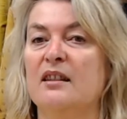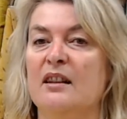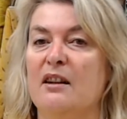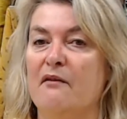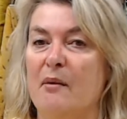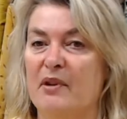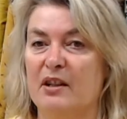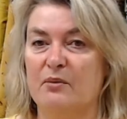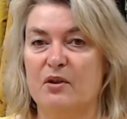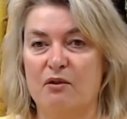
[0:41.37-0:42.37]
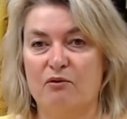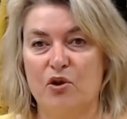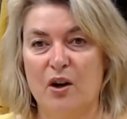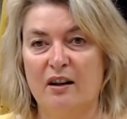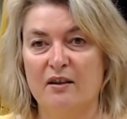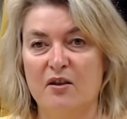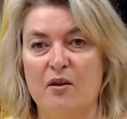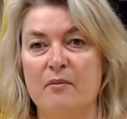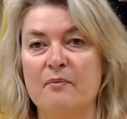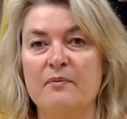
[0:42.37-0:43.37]
fabrics with straight lines on
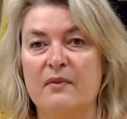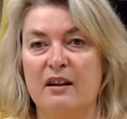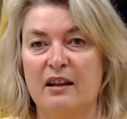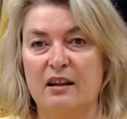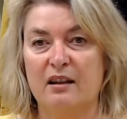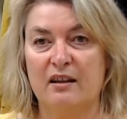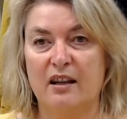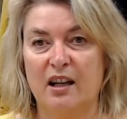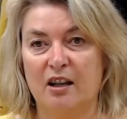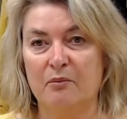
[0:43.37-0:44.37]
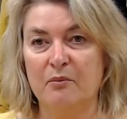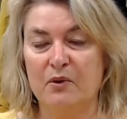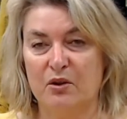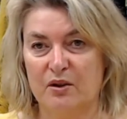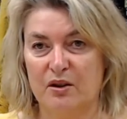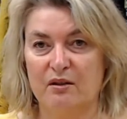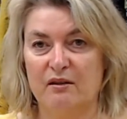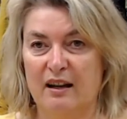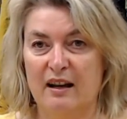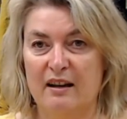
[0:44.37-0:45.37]
them, like the gingham, which was
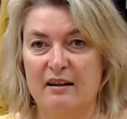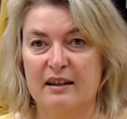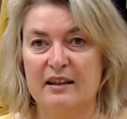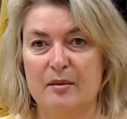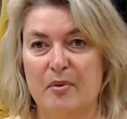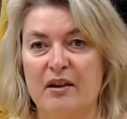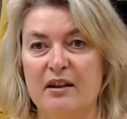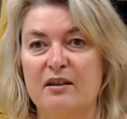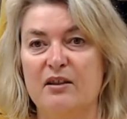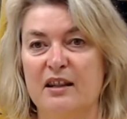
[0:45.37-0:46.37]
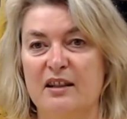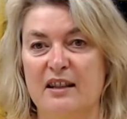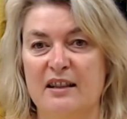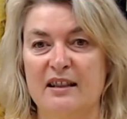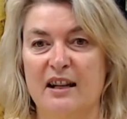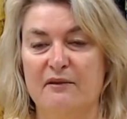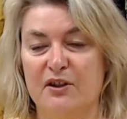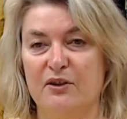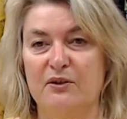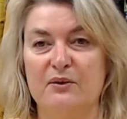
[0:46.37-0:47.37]
inspired because then they didn't have
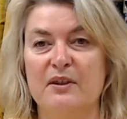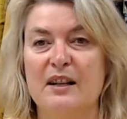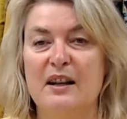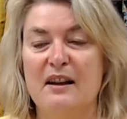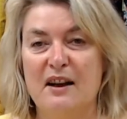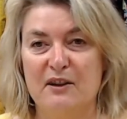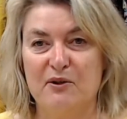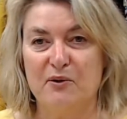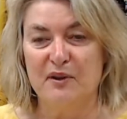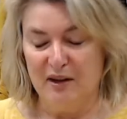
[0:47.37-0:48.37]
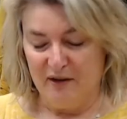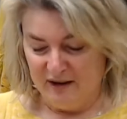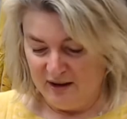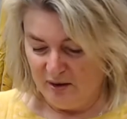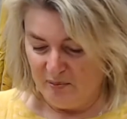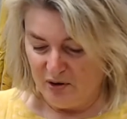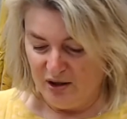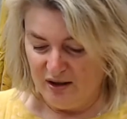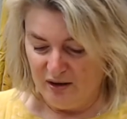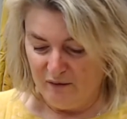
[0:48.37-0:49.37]
to draw any lines. It's much
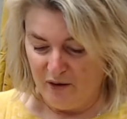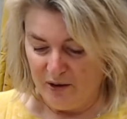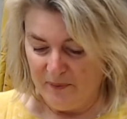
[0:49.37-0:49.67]
easier to follow.